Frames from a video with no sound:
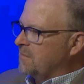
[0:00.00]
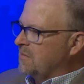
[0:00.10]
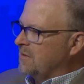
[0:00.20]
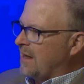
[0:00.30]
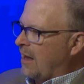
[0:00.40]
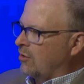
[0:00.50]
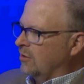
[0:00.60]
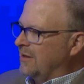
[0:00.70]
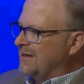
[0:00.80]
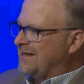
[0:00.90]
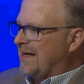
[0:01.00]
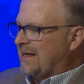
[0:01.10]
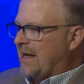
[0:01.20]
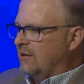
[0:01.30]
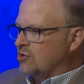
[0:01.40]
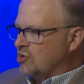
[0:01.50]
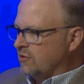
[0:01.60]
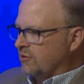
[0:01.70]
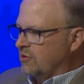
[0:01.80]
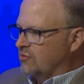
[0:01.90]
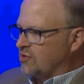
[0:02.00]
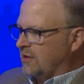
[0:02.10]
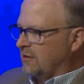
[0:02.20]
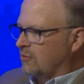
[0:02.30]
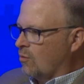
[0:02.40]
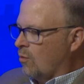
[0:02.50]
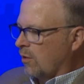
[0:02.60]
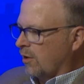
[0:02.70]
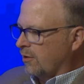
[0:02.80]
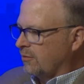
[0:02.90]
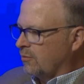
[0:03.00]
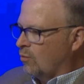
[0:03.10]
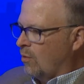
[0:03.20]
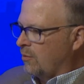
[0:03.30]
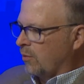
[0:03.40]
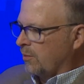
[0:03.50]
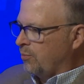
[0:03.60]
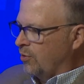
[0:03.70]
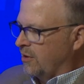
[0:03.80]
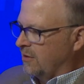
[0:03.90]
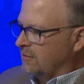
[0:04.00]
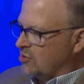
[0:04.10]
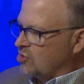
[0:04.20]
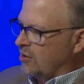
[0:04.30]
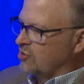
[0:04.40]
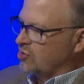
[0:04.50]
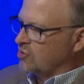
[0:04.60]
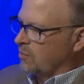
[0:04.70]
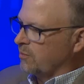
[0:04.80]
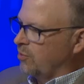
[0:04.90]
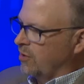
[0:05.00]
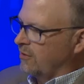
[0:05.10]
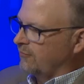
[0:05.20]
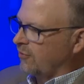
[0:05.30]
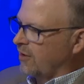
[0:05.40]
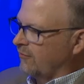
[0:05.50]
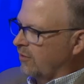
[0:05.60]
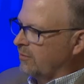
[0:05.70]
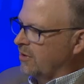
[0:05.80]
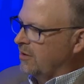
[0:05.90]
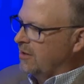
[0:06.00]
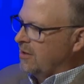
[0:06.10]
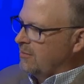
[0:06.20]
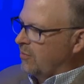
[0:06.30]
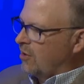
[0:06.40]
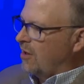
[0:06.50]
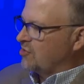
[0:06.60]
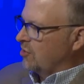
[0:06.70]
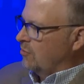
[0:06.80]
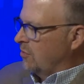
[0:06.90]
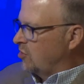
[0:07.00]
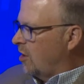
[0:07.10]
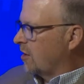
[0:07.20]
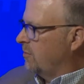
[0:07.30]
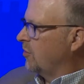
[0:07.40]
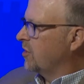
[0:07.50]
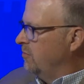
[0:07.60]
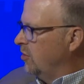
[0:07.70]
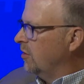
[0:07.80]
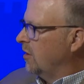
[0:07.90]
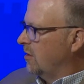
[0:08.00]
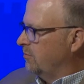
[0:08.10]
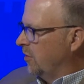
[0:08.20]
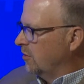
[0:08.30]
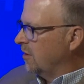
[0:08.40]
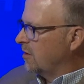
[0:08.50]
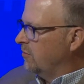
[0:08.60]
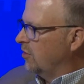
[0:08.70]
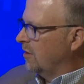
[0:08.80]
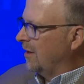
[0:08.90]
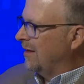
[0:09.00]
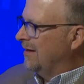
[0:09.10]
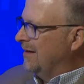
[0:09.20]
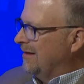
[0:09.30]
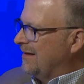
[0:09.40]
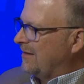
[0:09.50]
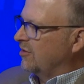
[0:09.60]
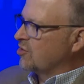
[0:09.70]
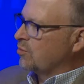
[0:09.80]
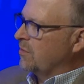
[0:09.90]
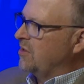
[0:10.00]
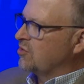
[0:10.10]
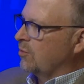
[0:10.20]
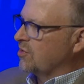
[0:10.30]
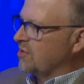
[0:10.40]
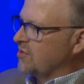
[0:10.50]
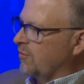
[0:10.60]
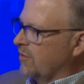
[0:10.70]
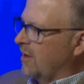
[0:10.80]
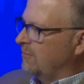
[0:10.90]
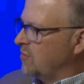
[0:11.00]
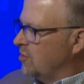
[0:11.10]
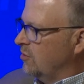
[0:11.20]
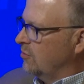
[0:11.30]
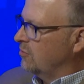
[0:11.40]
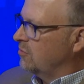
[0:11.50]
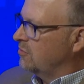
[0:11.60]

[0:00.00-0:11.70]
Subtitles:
not only the technology they're using or the challenges we're putting in front of them, but also we talked about the community and building community, that there's resources for them to